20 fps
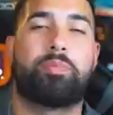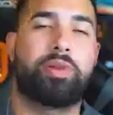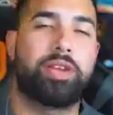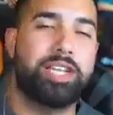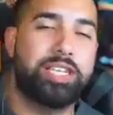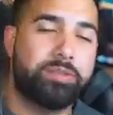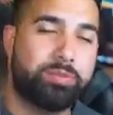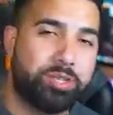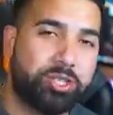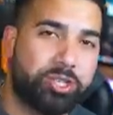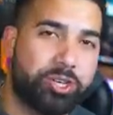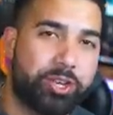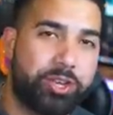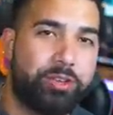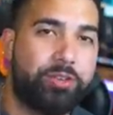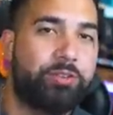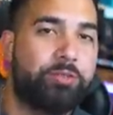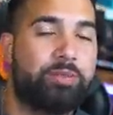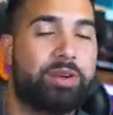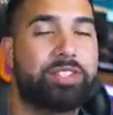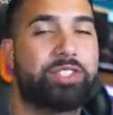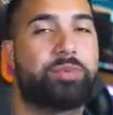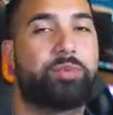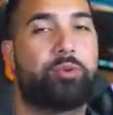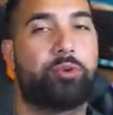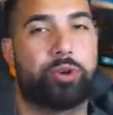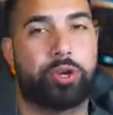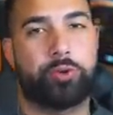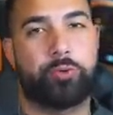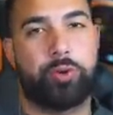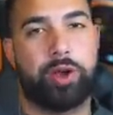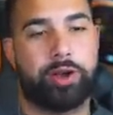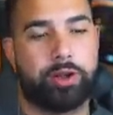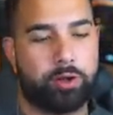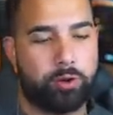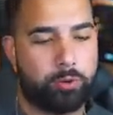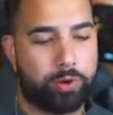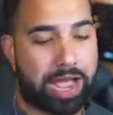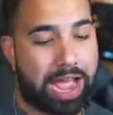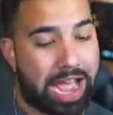please be sure to use my supporter creator
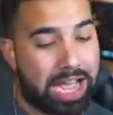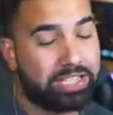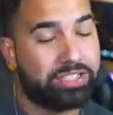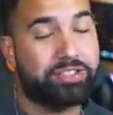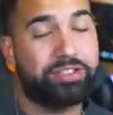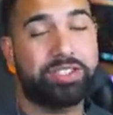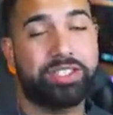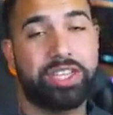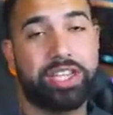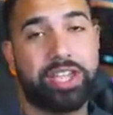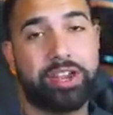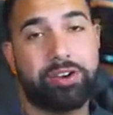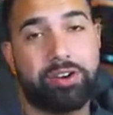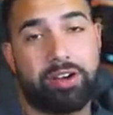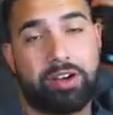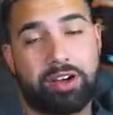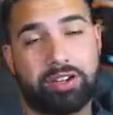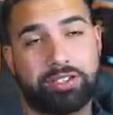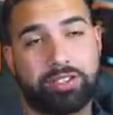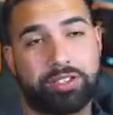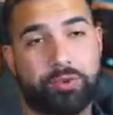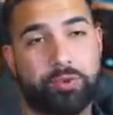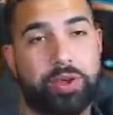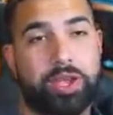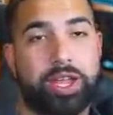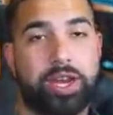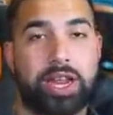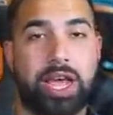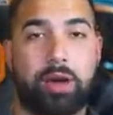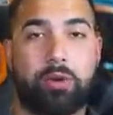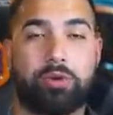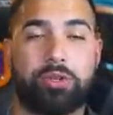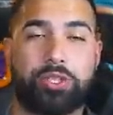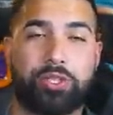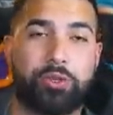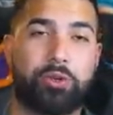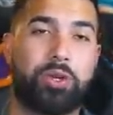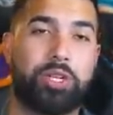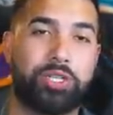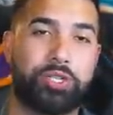code as you see here on screen. I would
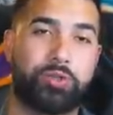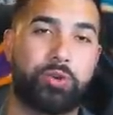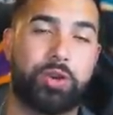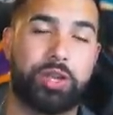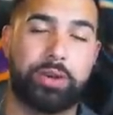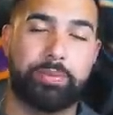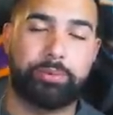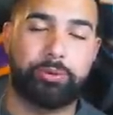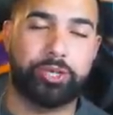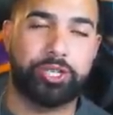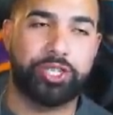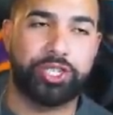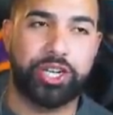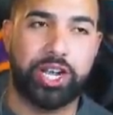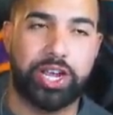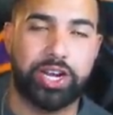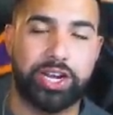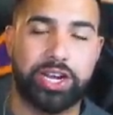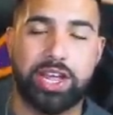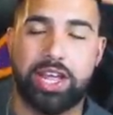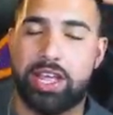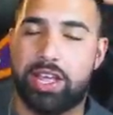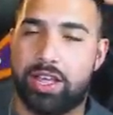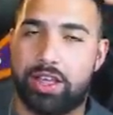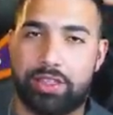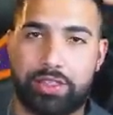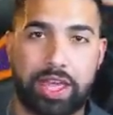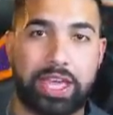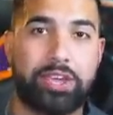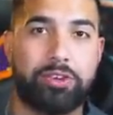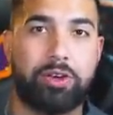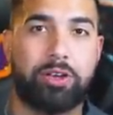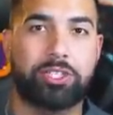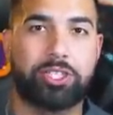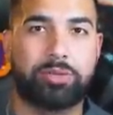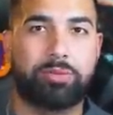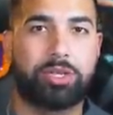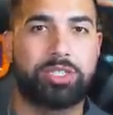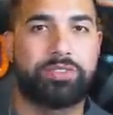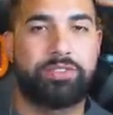truly, truly appreciate it. Thank you all
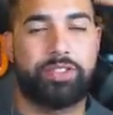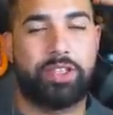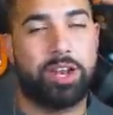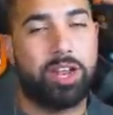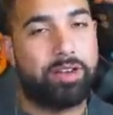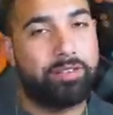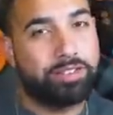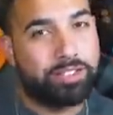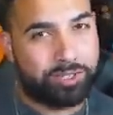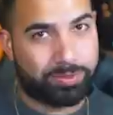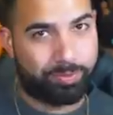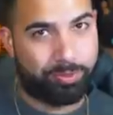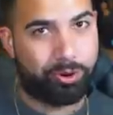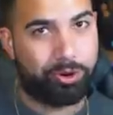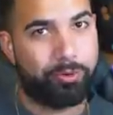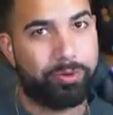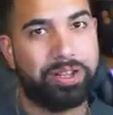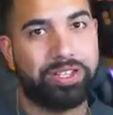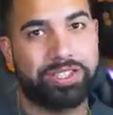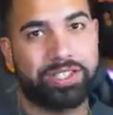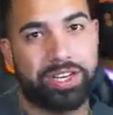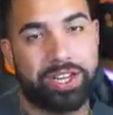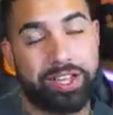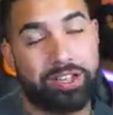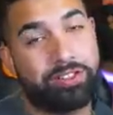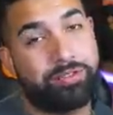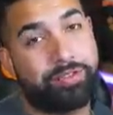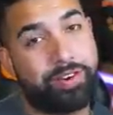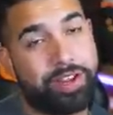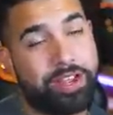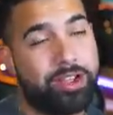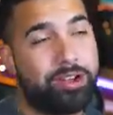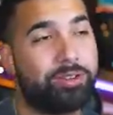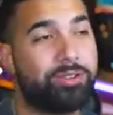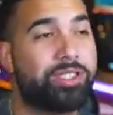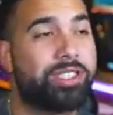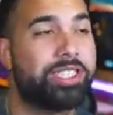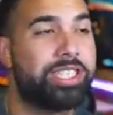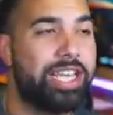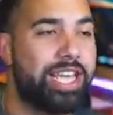so much for the love and support recently on the
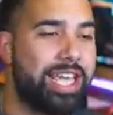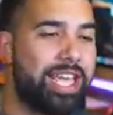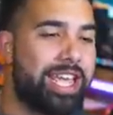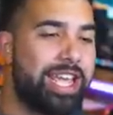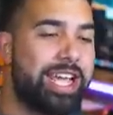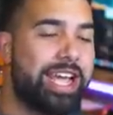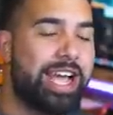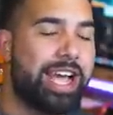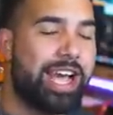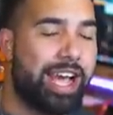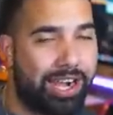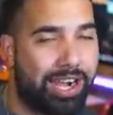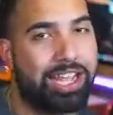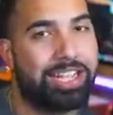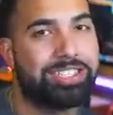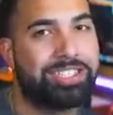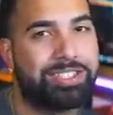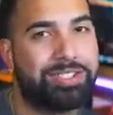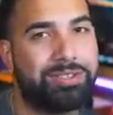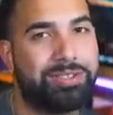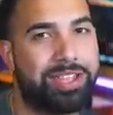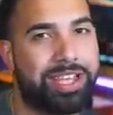videos, and let's do